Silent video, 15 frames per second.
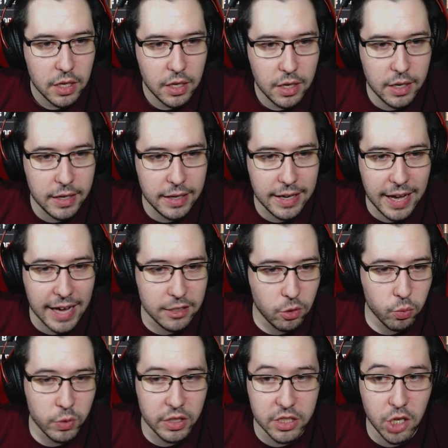I don't
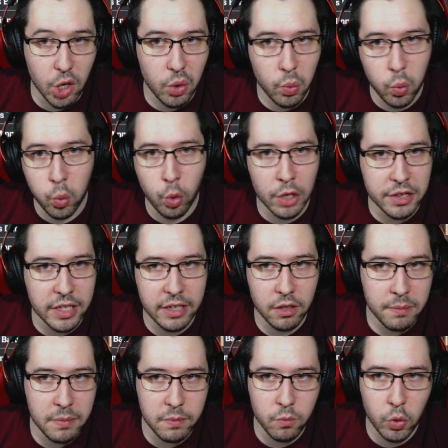really know what
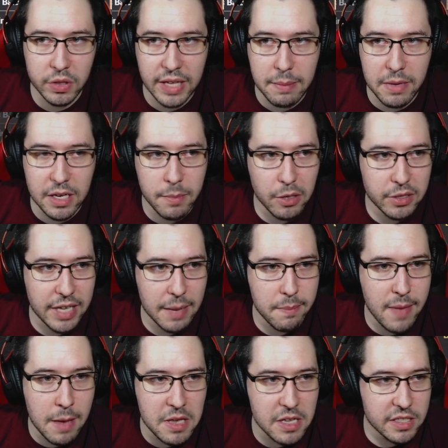they mean about that.
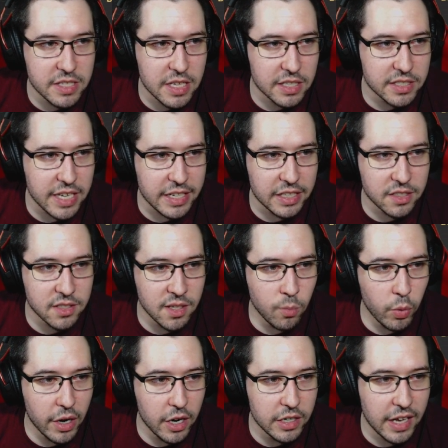Maybe it's in the settings
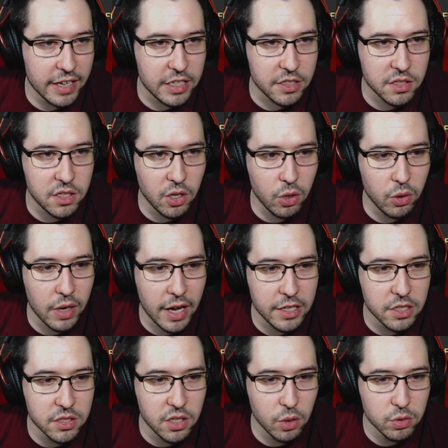somewhere and I just
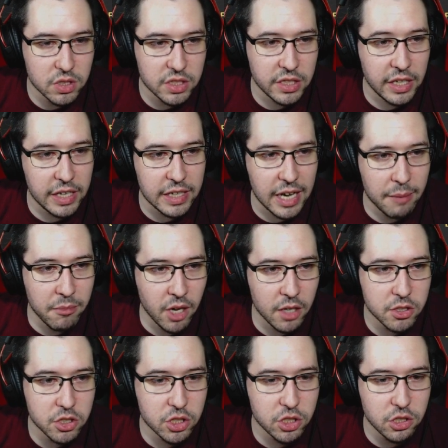don't see it. I'm
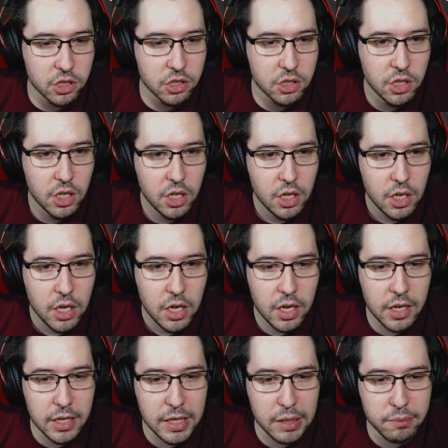not sure.
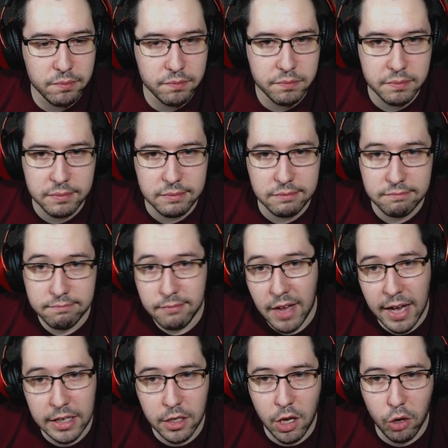I
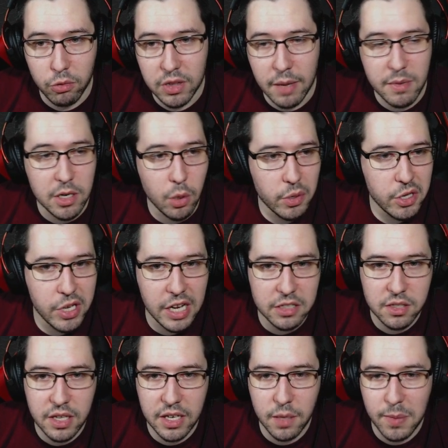don't know. Let me know what you guys
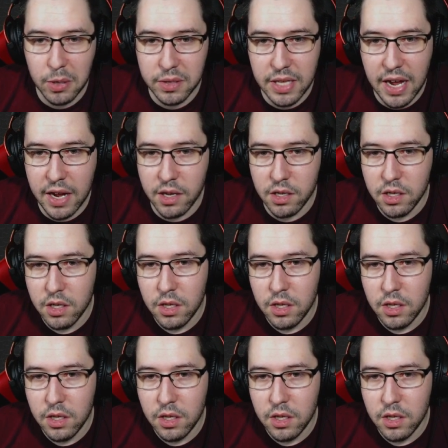think about that.